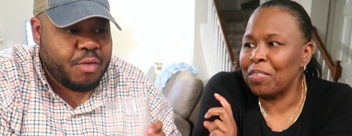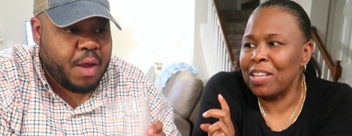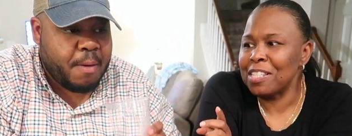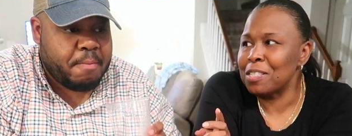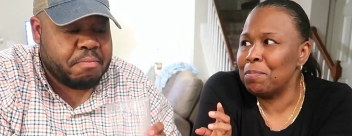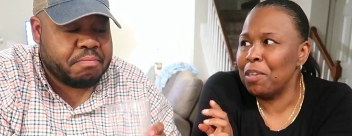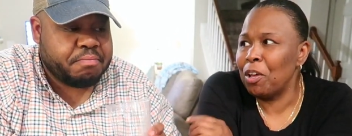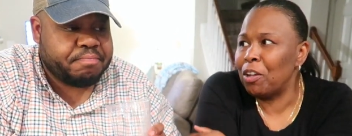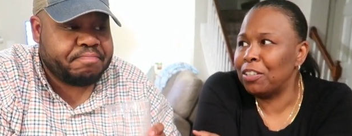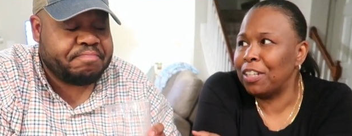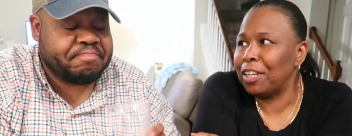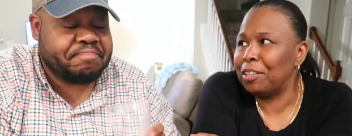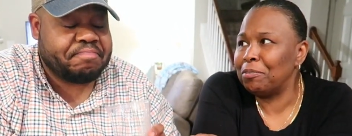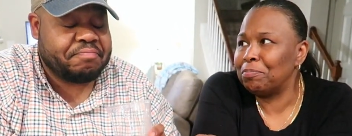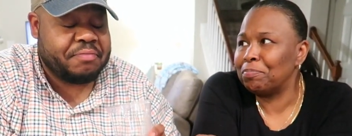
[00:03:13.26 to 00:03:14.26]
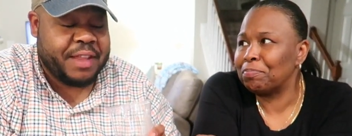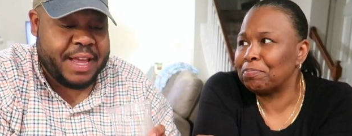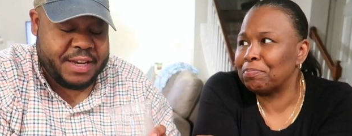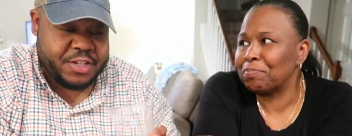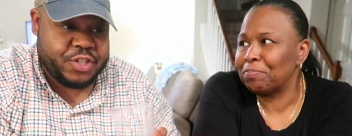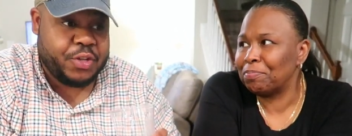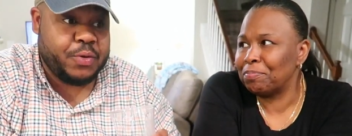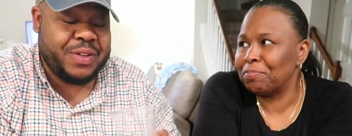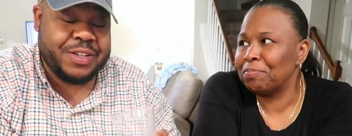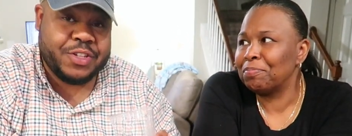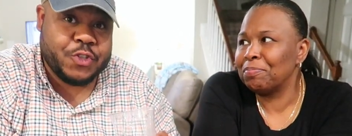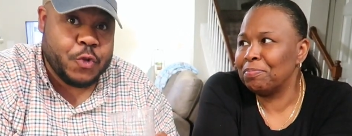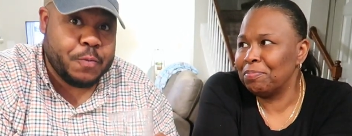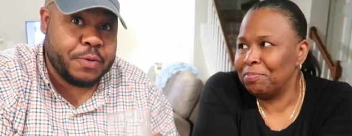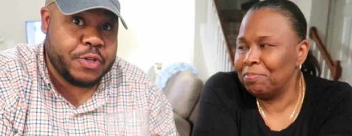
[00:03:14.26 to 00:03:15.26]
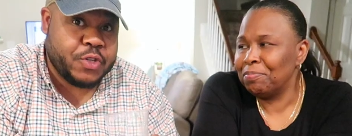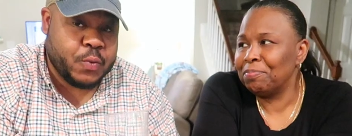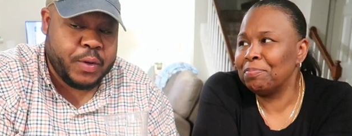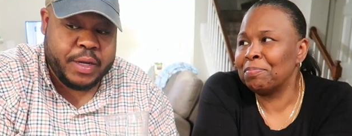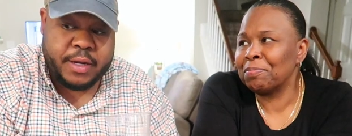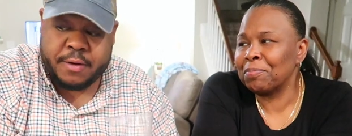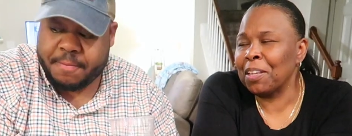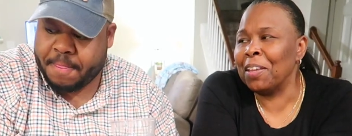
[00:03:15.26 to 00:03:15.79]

Speaker 1: That's me all day.
Speaker 2: That is you. It's super sweet,